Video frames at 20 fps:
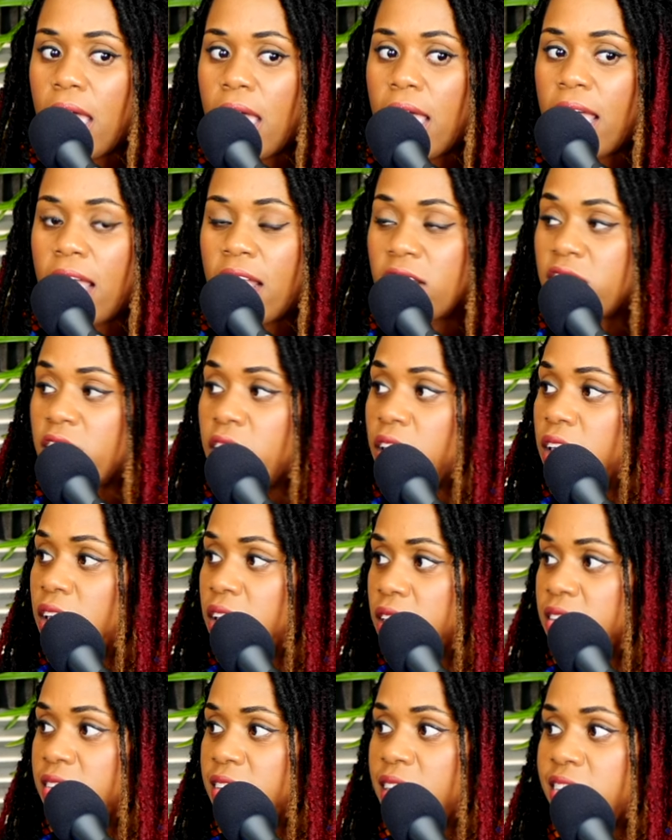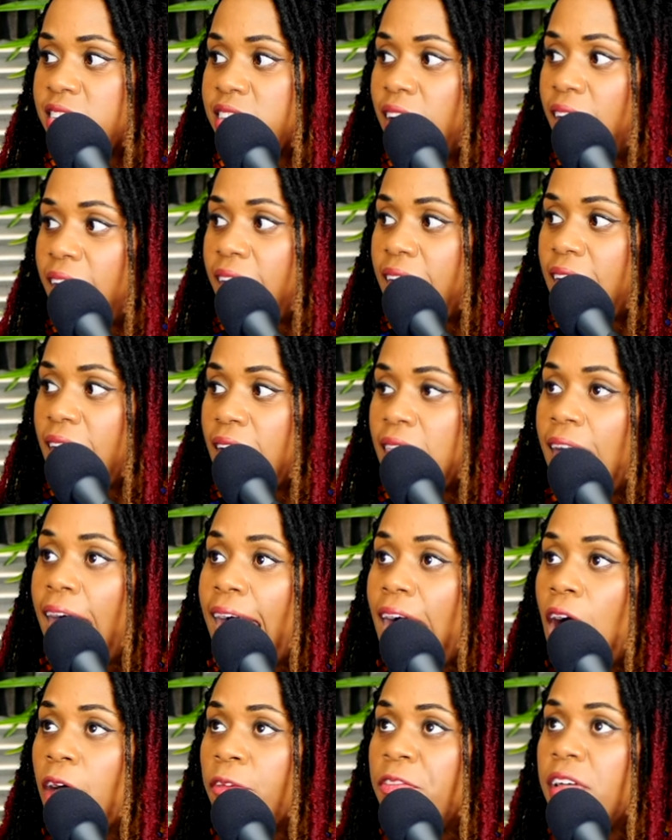it's it's it's like
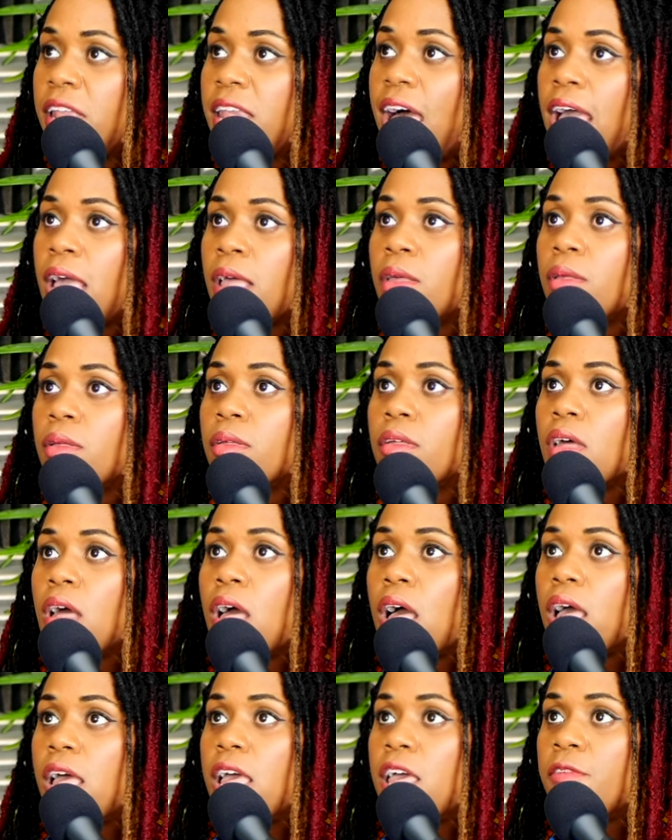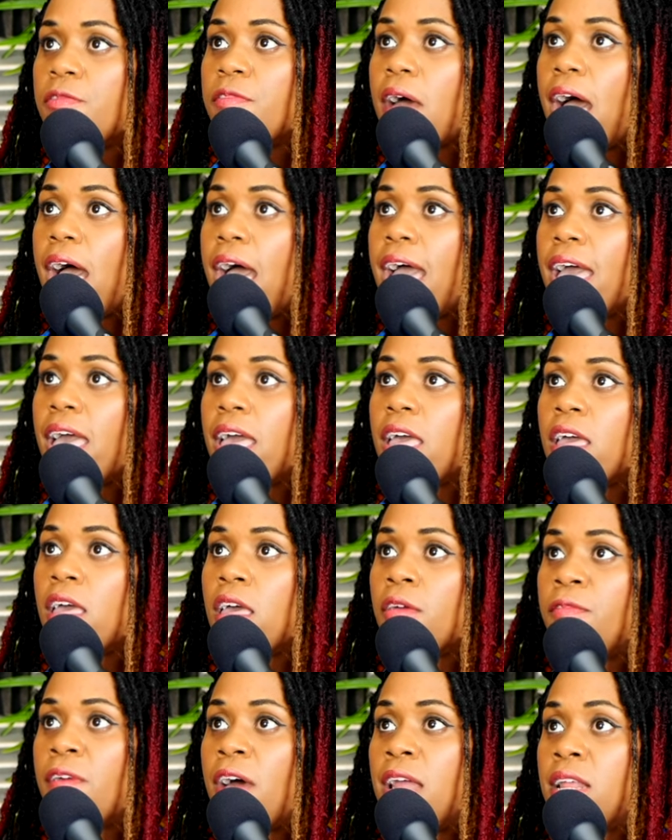like I feel like if I
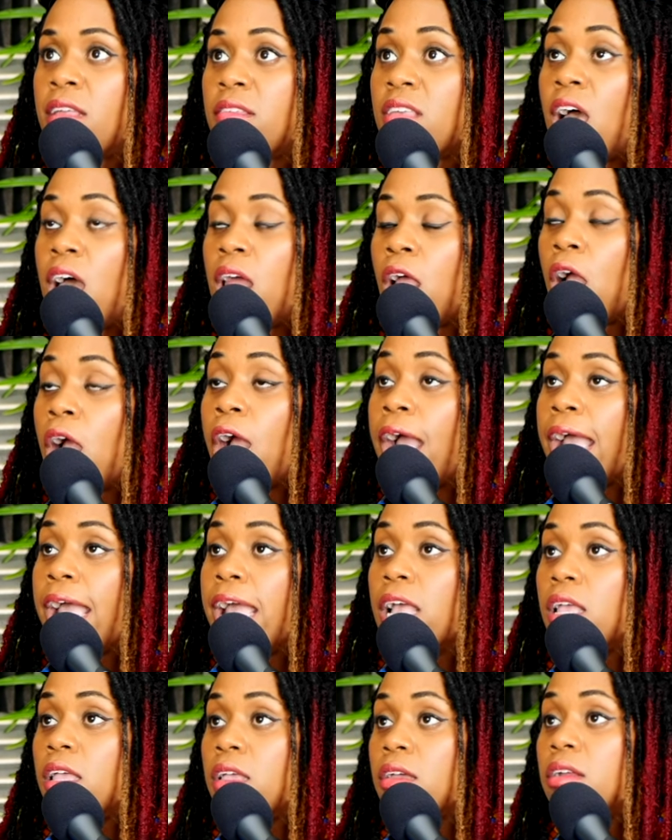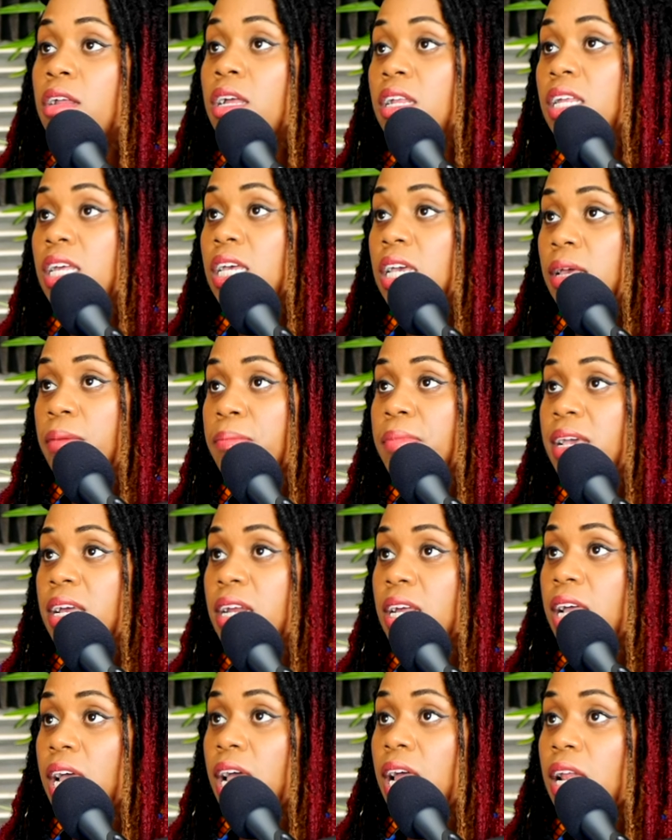if I decided, all right, you need to eat
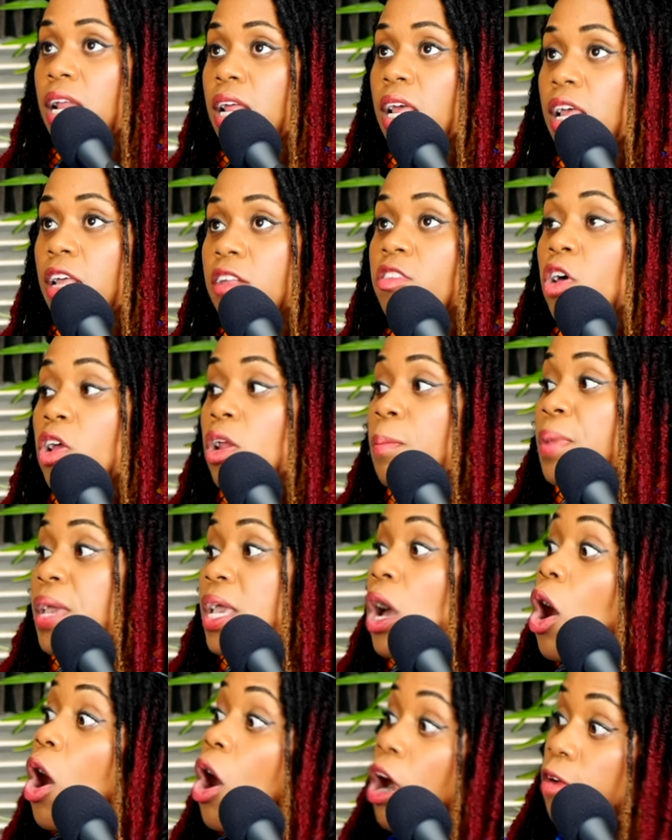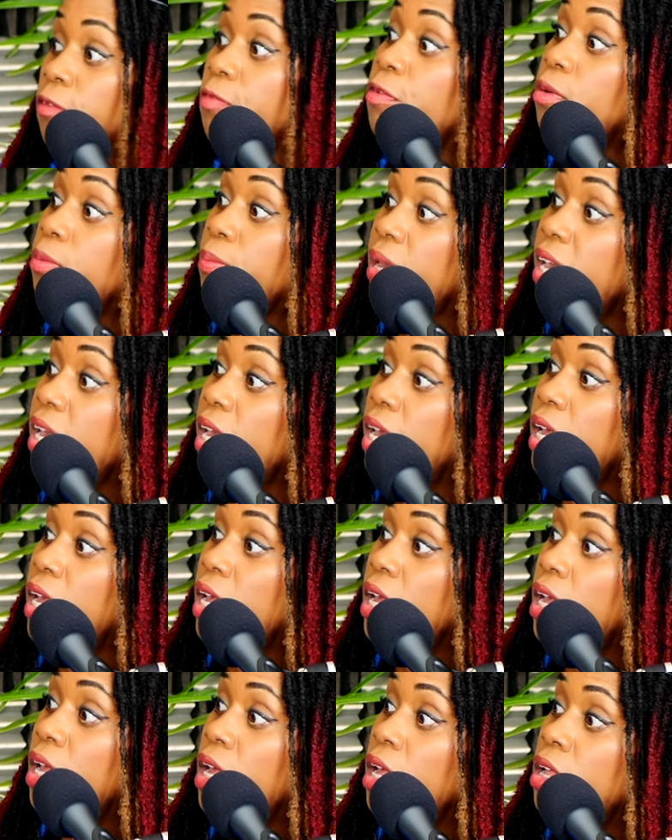meat again, it's gonna be hard for me
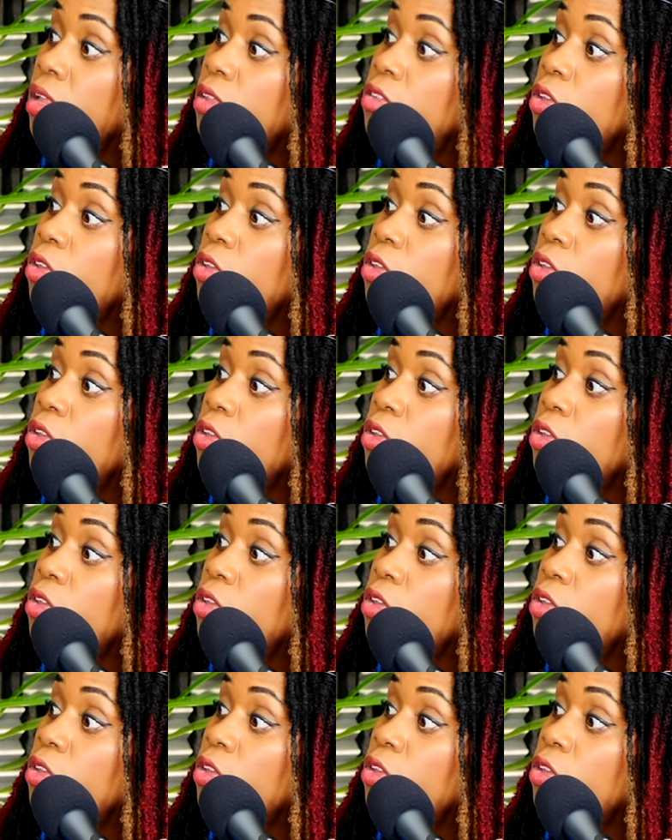mm.